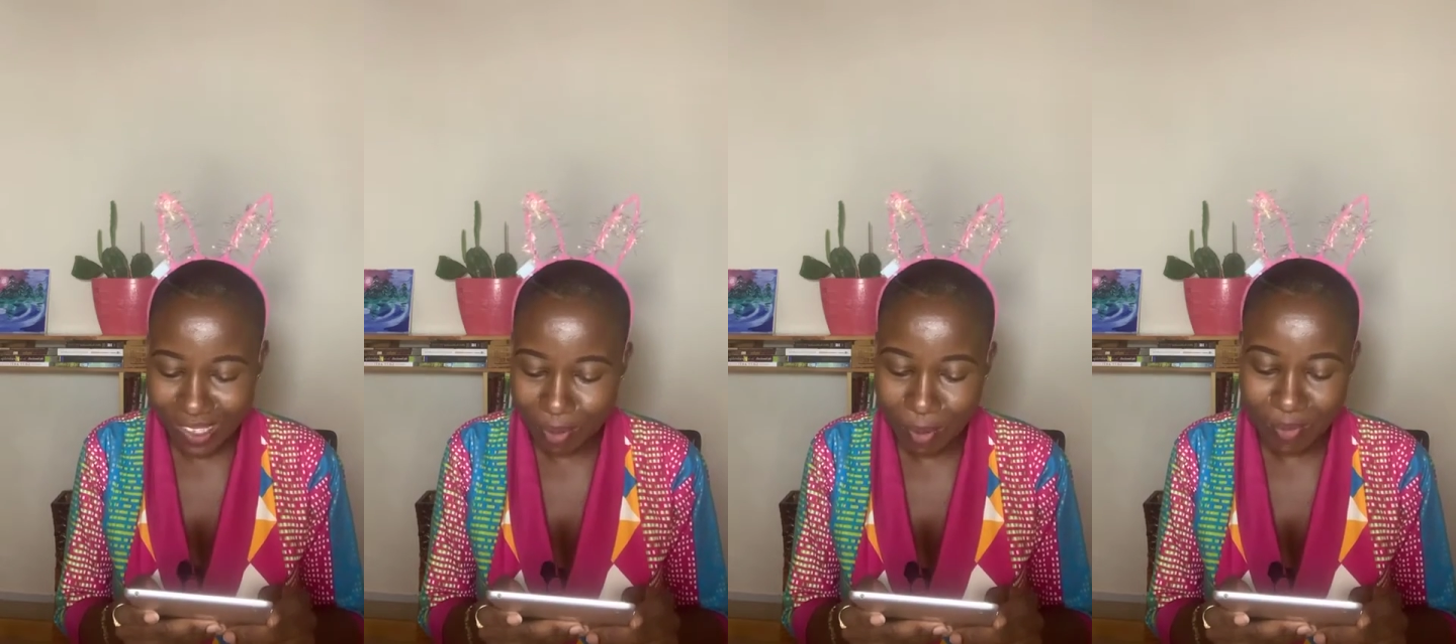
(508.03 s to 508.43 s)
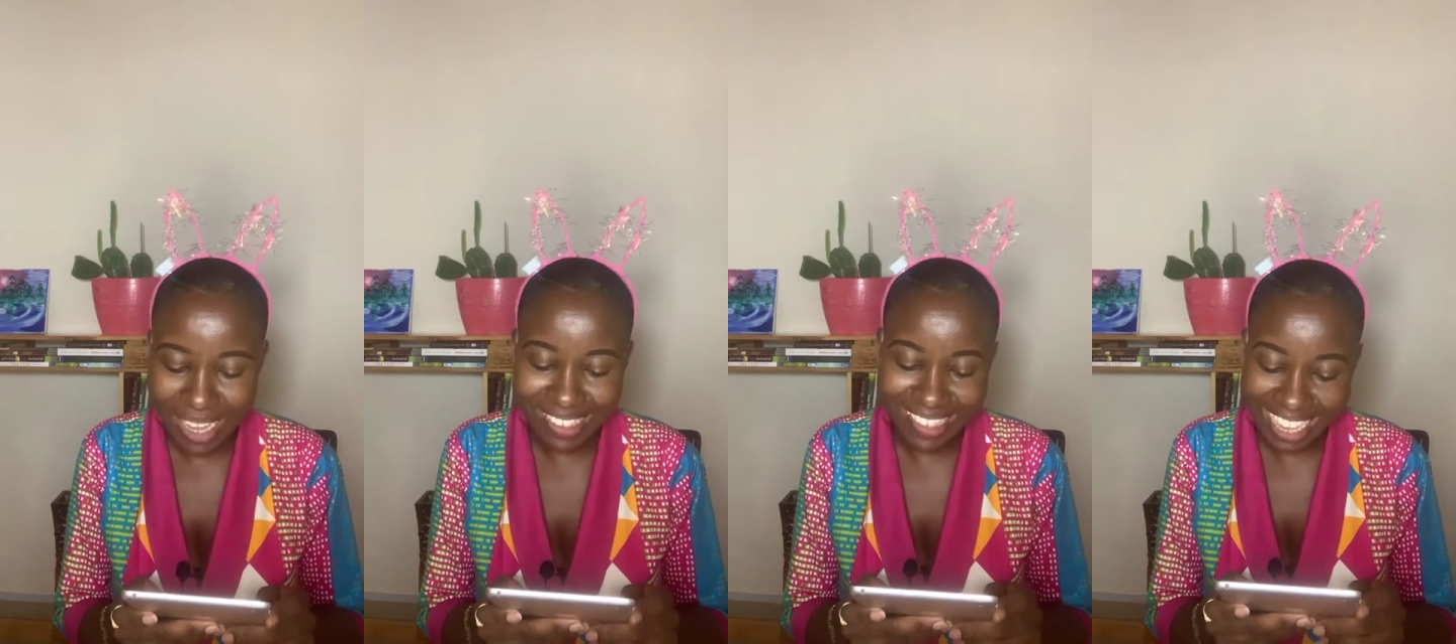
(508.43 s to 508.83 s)
about
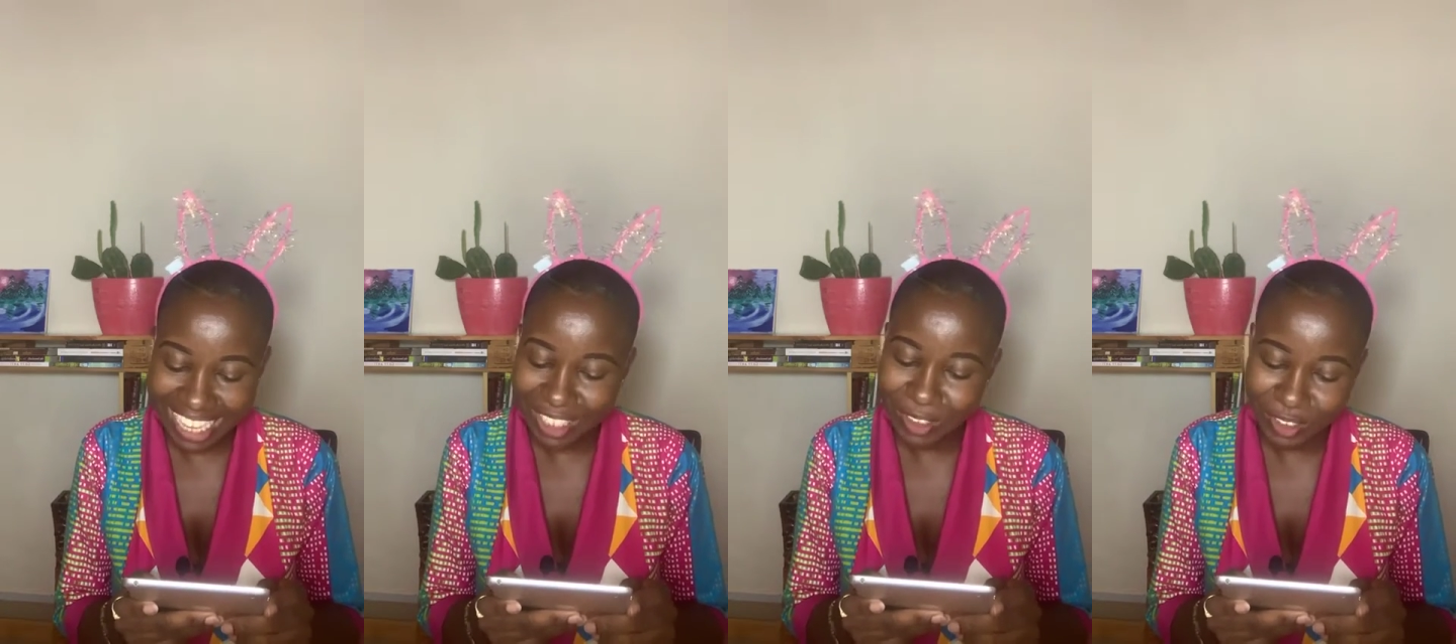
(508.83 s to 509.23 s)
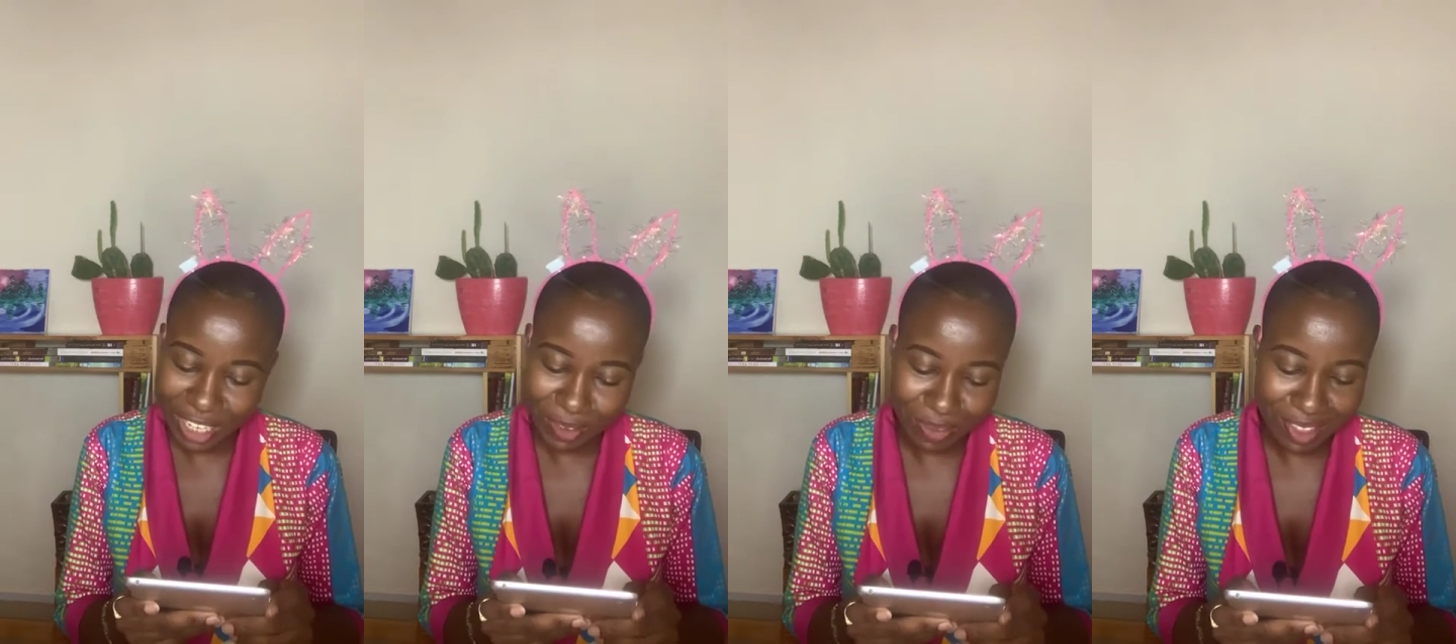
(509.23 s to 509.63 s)
my second
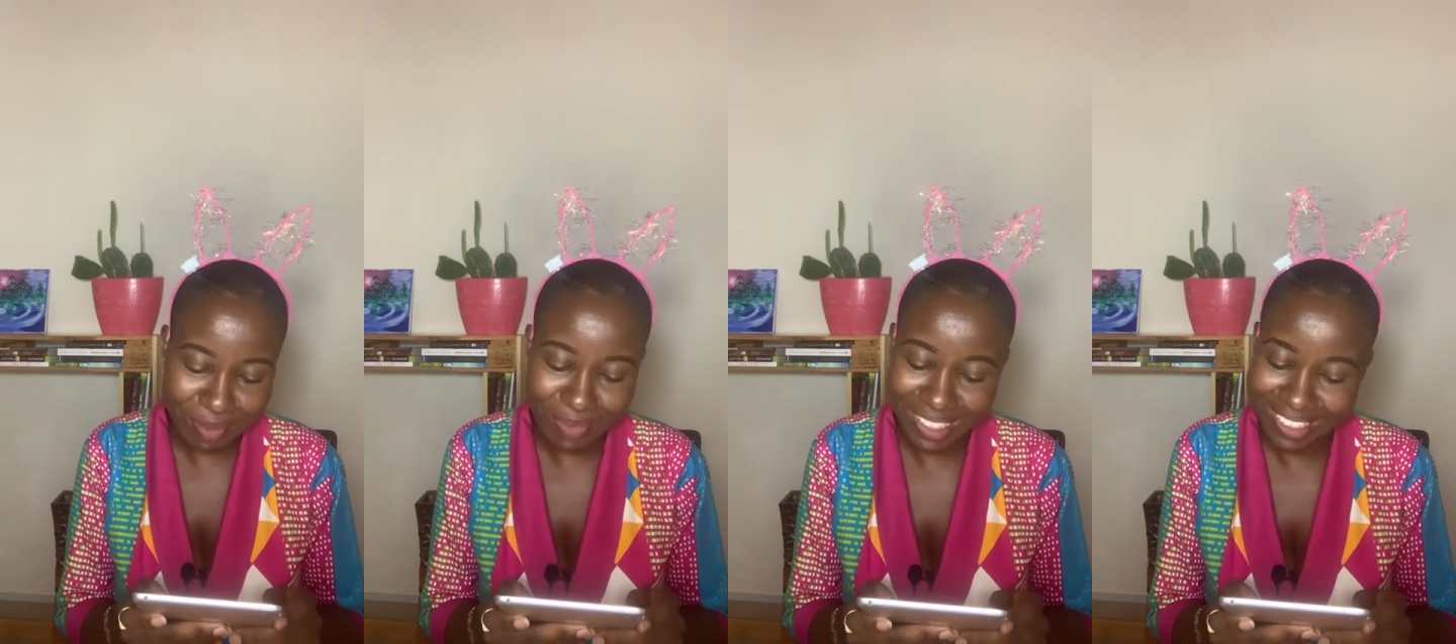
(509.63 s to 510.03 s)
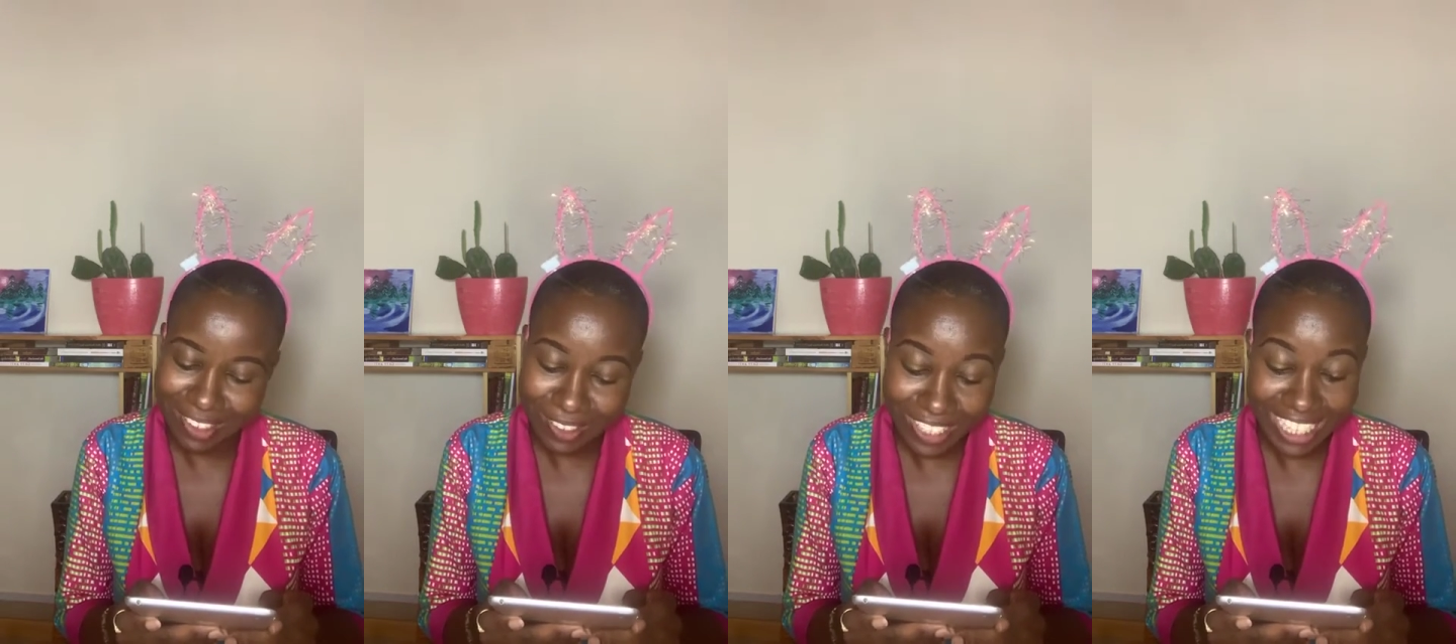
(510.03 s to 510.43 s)
dread for the
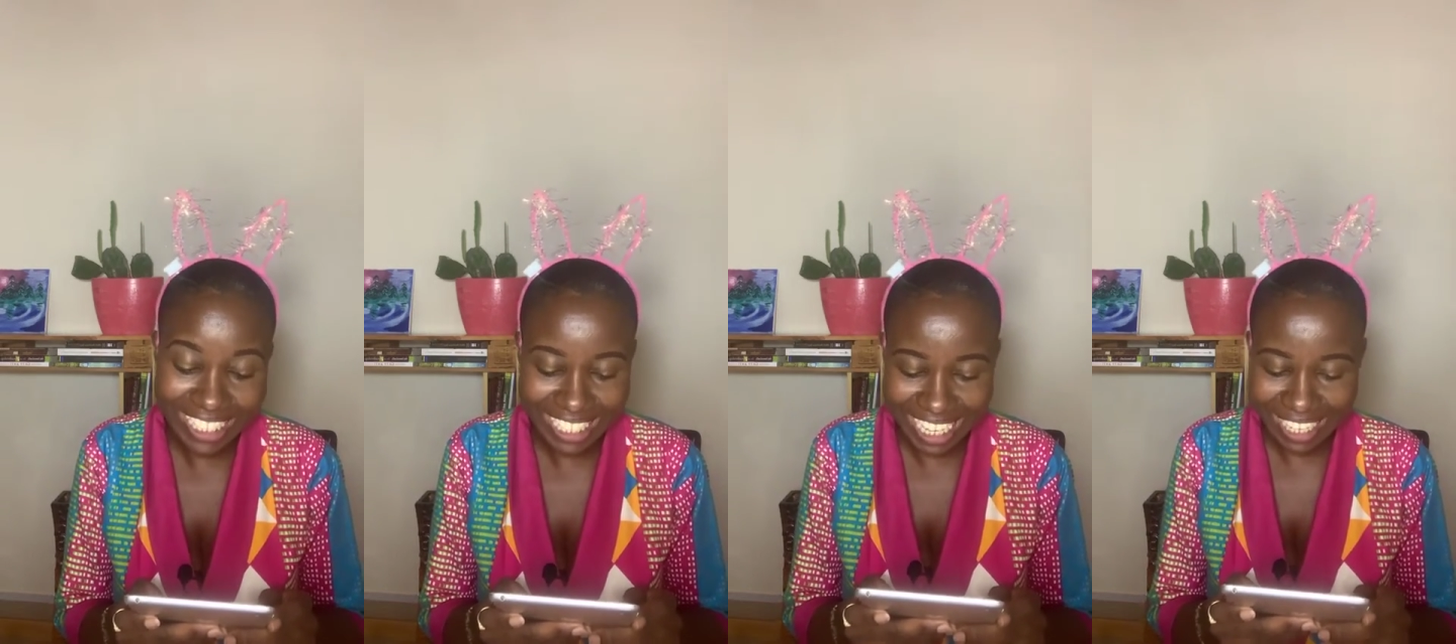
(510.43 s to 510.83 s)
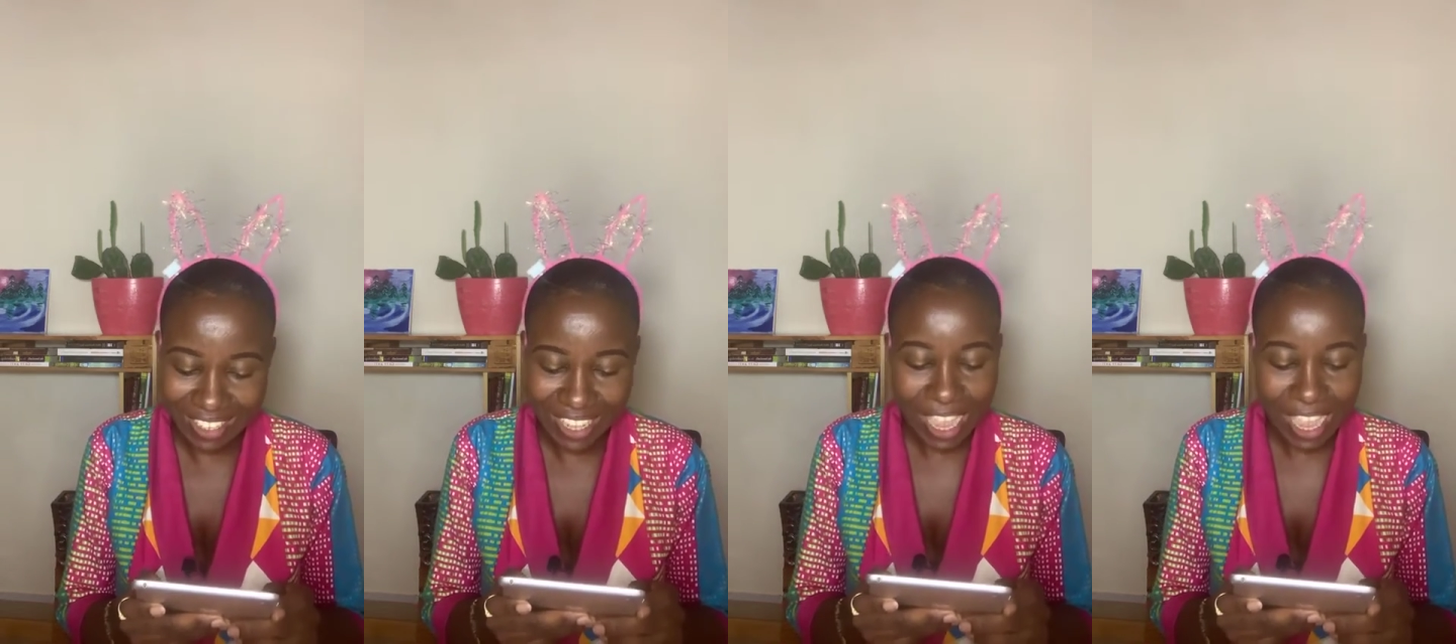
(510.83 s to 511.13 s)
particular day,